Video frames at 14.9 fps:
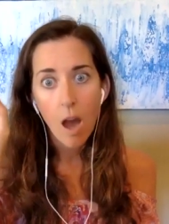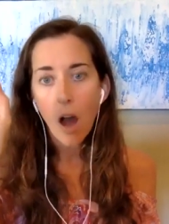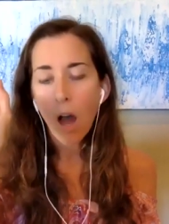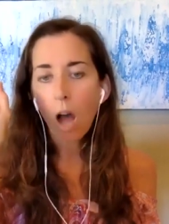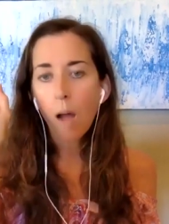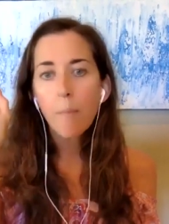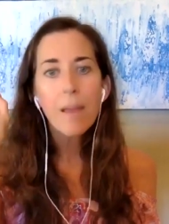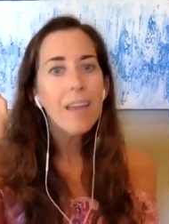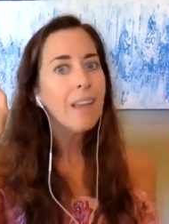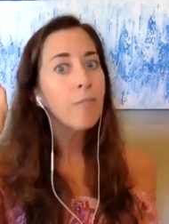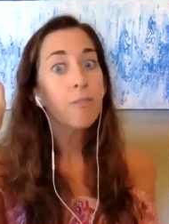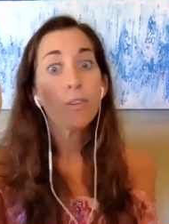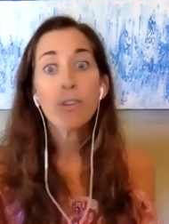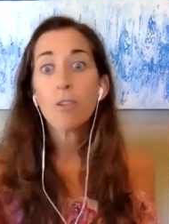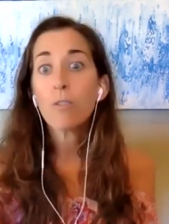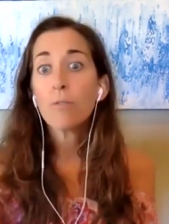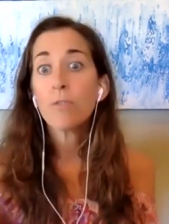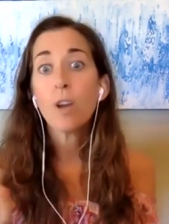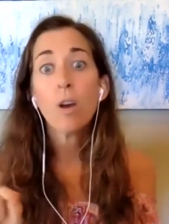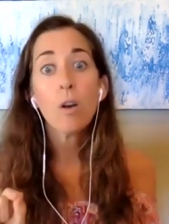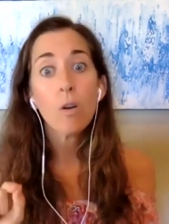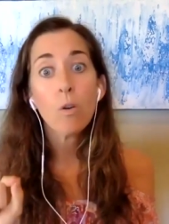Uh, if you don't
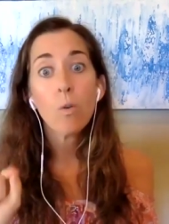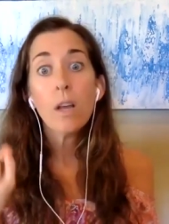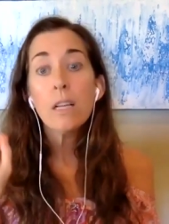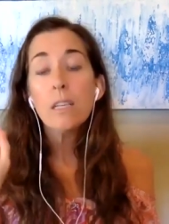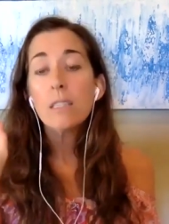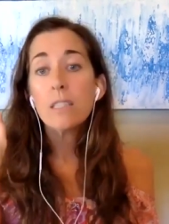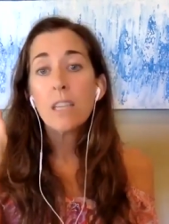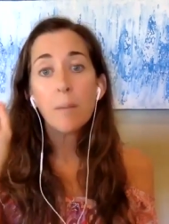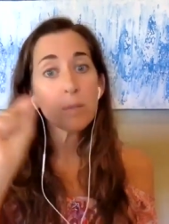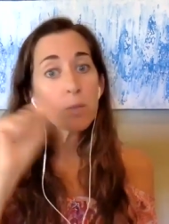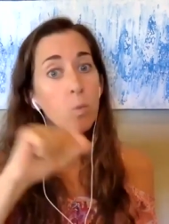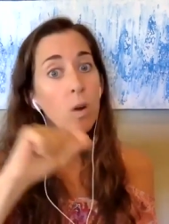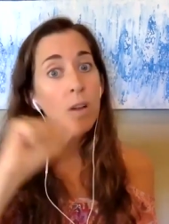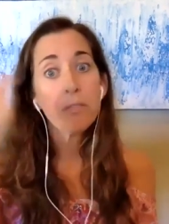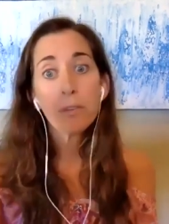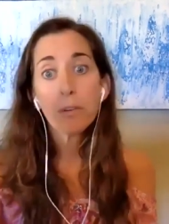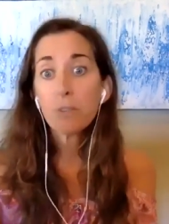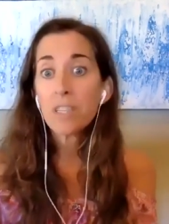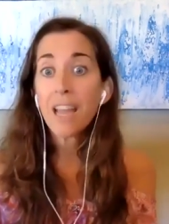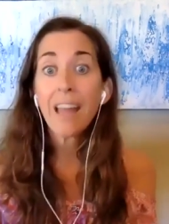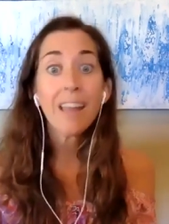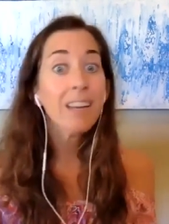know steps one
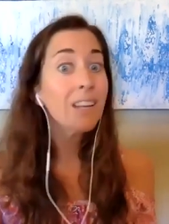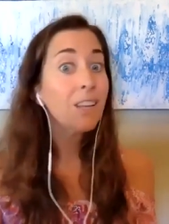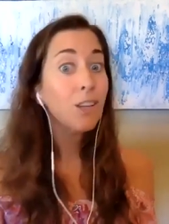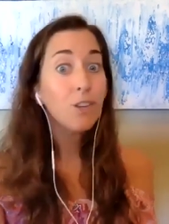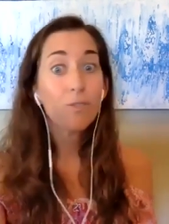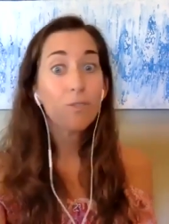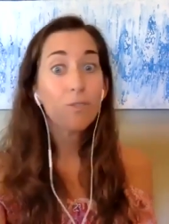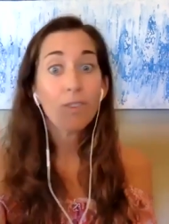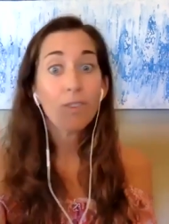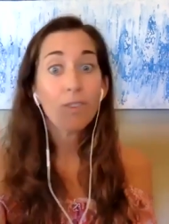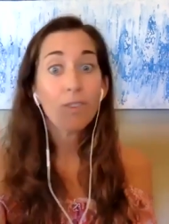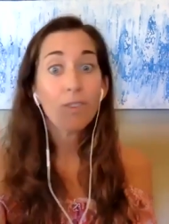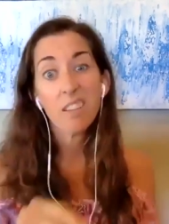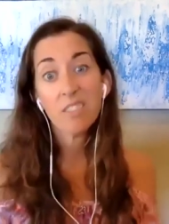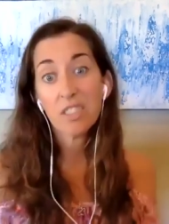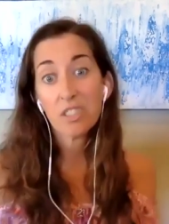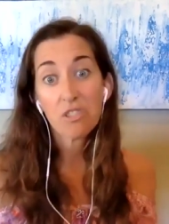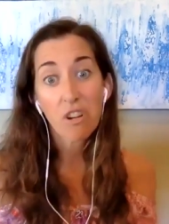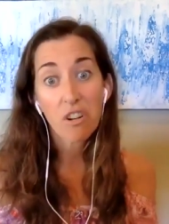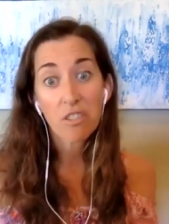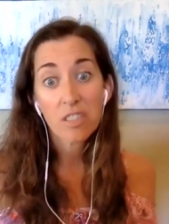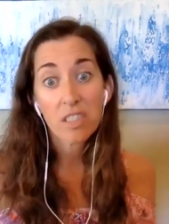through 10, you can't even
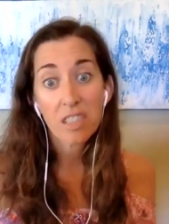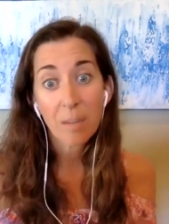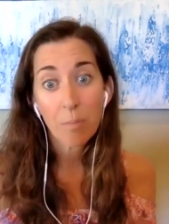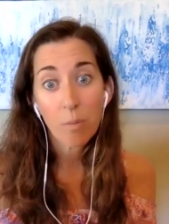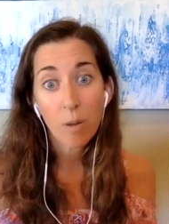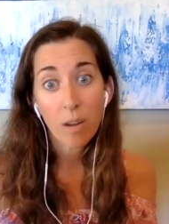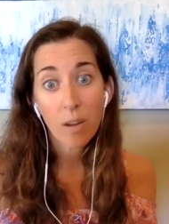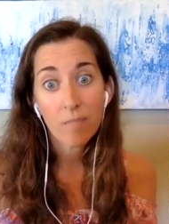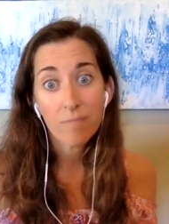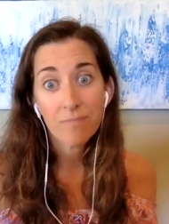start on step one.